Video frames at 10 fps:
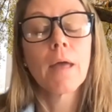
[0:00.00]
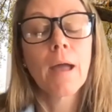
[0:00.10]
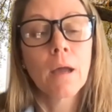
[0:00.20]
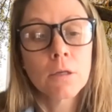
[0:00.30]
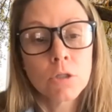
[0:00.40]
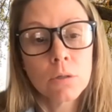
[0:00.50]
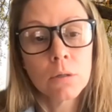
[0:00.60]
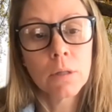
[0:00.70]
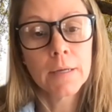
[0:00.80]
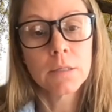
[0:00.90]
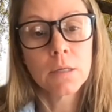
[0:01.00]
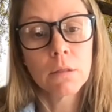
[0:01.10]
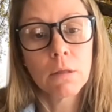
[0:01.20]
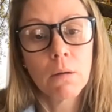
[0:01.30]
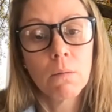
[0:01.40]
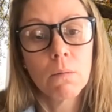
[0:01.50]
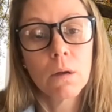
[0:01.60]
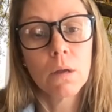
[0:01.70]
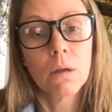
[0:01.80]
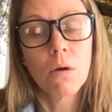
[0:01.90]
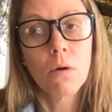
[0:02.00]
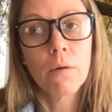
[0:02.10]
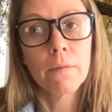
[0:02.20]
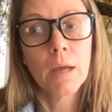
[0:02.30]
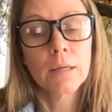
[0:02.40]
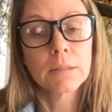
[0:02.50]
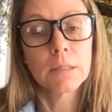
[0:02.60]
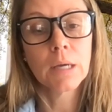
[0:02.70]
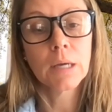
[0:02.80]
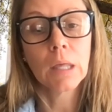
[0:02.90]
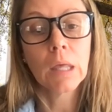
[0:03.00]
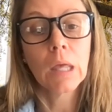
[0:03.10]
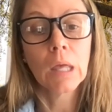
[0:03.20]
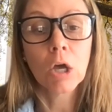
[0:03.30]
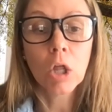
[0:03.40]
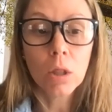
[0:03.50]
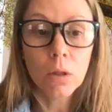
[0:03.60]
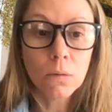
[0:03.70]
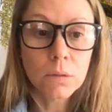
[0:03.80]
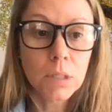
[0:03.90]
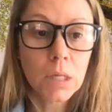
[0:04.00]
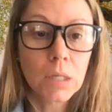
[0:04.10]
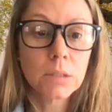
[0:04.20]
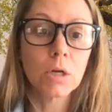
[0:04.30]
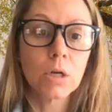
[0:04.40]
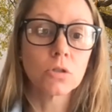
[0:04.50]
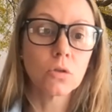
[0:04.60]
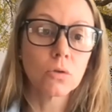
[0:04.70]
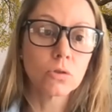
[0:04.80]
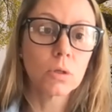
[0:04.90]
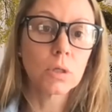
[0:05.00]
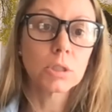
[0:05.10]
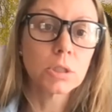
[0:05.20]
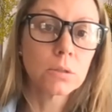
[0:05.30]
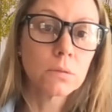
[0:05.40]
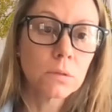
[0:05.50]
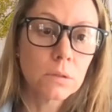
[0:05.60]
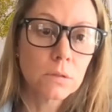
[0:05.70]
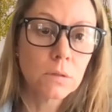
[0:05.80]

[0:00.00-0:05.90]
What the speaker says: Externalizing, though, on the SSIE includes things that are social issues,